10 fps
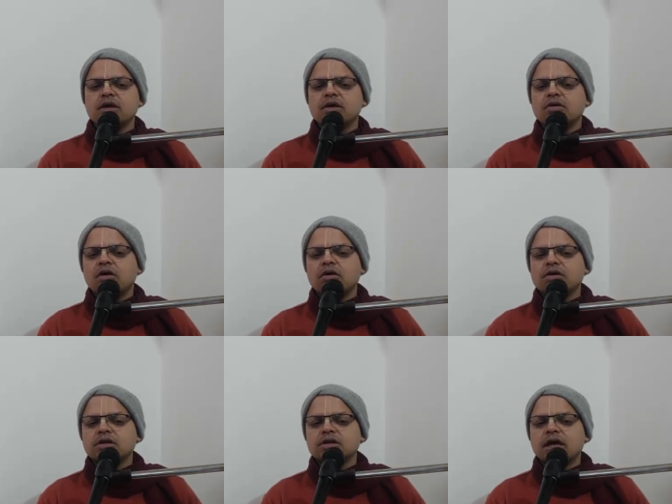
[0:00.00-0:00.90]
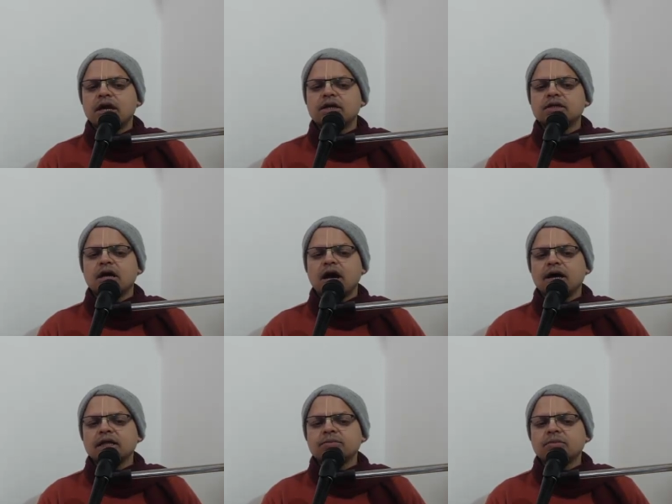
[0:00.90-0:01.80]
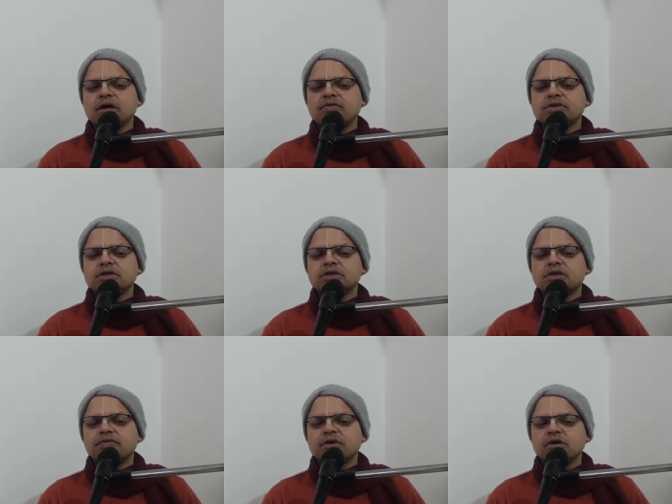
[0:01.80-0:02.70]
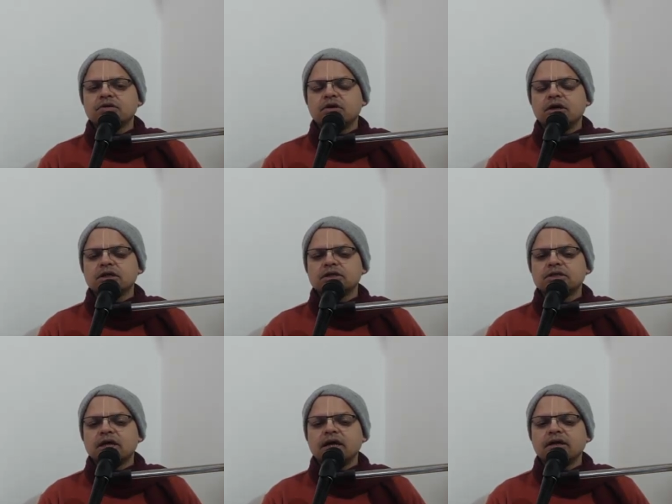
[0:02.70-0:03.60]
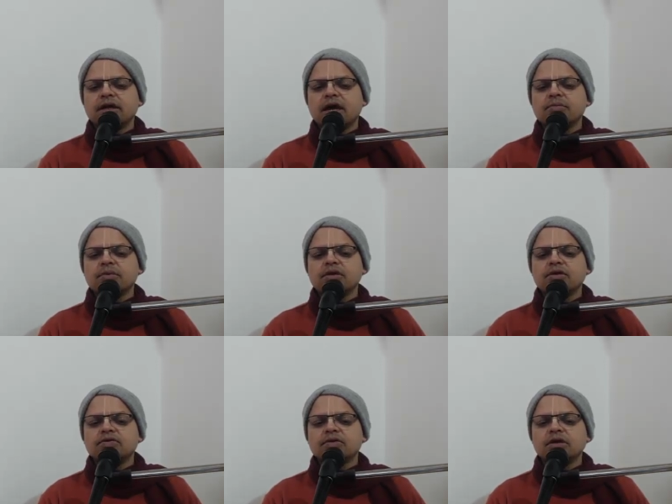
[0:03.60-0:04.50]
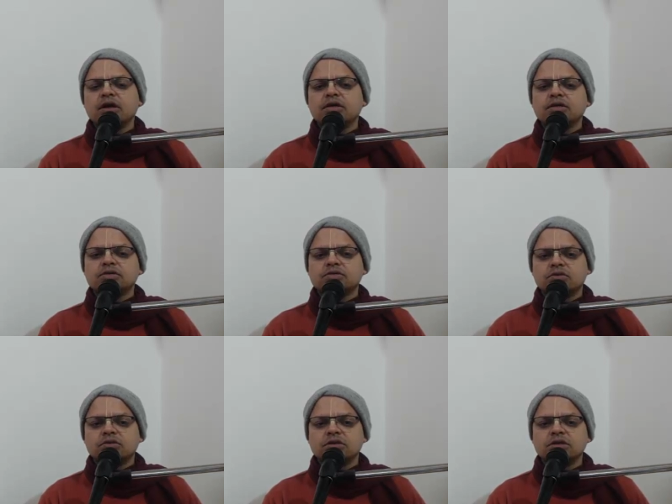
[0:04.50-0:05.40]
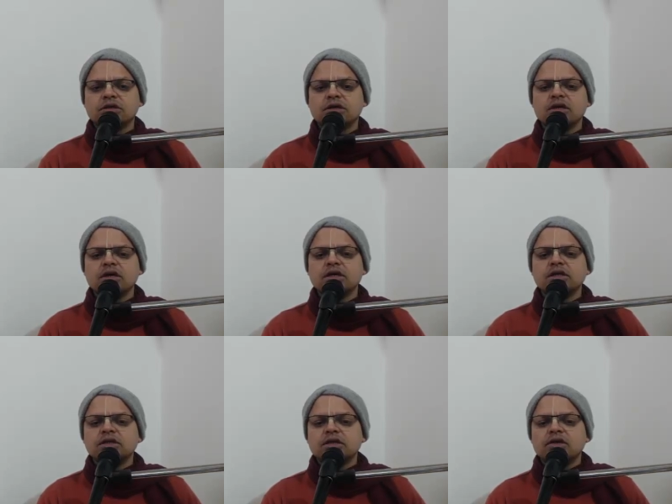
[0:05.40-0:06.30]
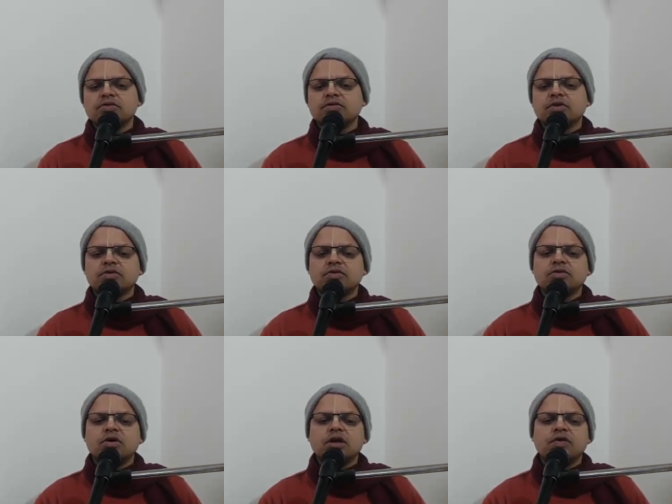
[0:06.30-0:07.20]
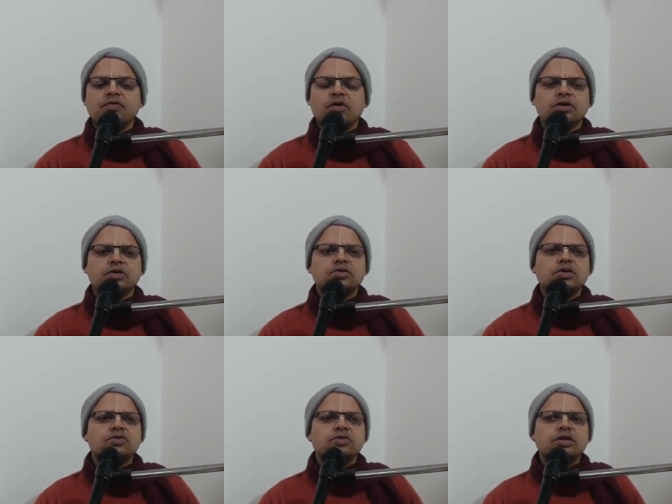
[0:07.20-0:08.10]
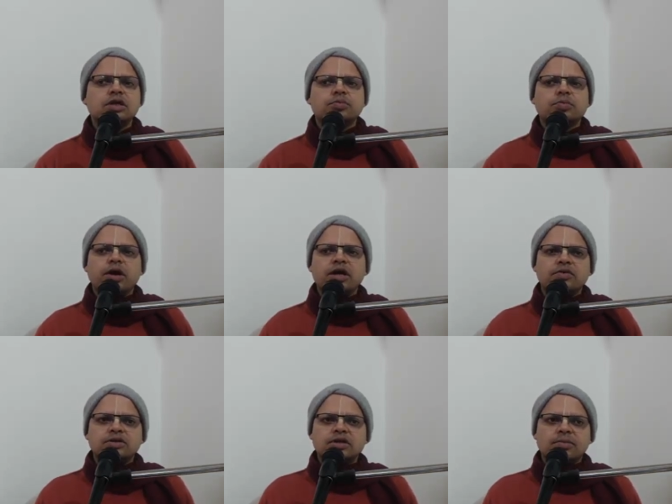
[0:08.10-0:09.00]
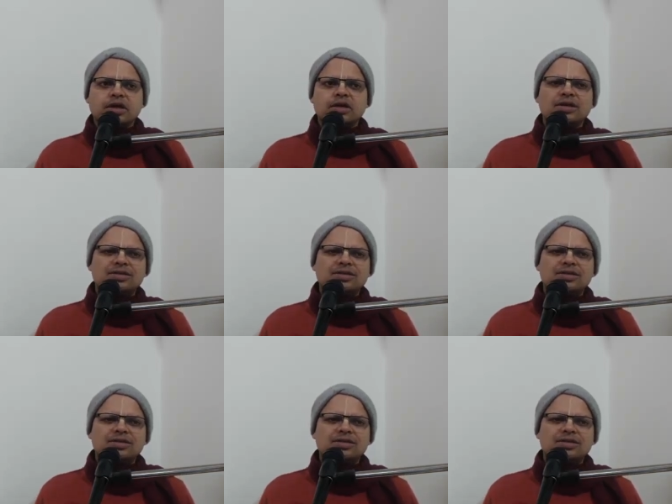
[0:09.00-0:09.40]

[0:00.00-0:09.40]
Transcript: in order that the Atma, which is difficult to understand, can be easily understood. Thus, this is not a fault. So you see that point was coming.